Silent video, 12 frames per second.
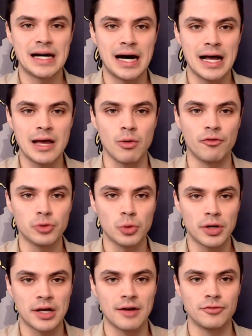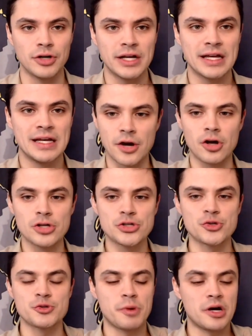Iowa Floor Covering. They're
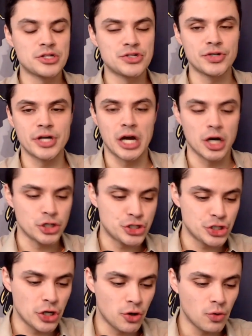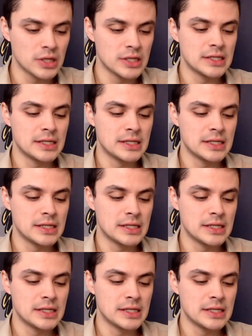also sponsoring our show.